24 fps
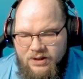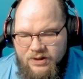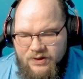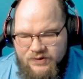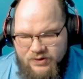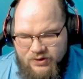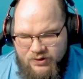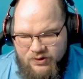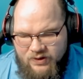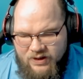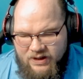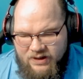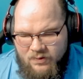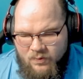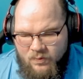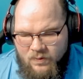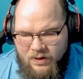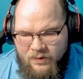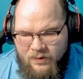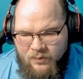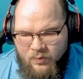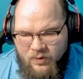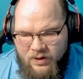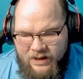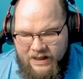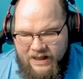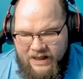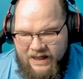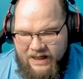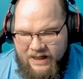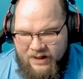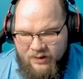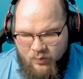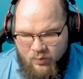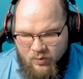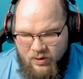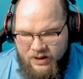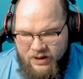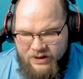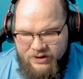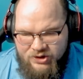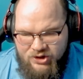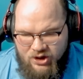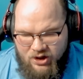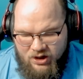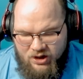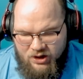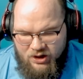So you get the 1/1 and 1
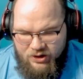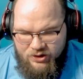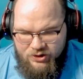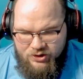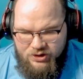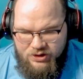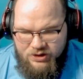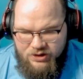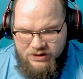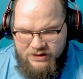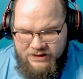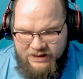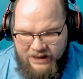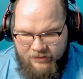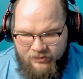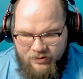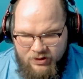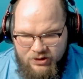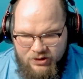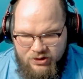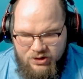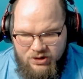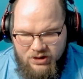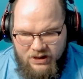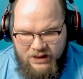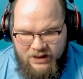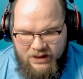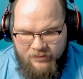charge damage.